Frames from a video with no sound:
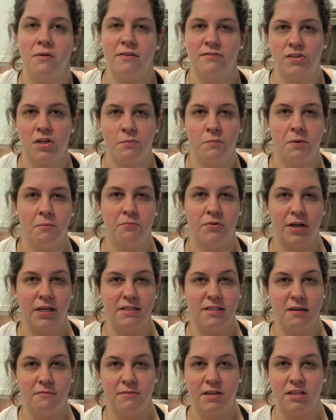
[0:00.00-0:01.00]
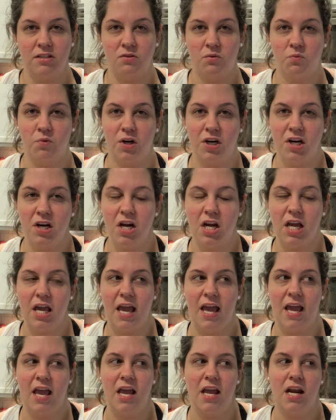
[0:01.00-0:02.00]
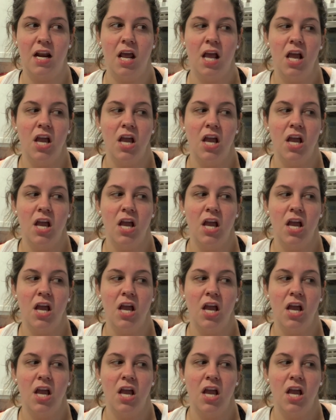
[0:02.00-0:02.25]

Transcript: if someone brings something to work and